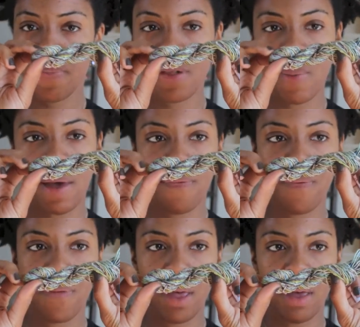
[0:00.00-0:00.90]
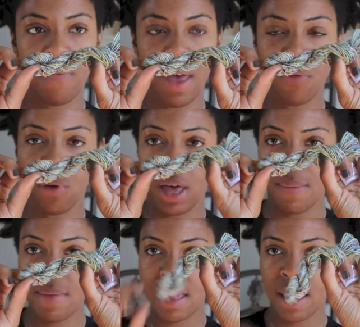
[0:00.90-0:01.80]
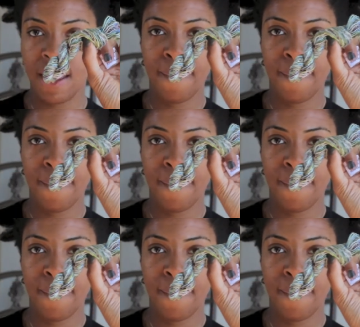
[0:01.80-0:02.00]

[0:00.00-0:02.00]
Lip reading: It's about 5 grams.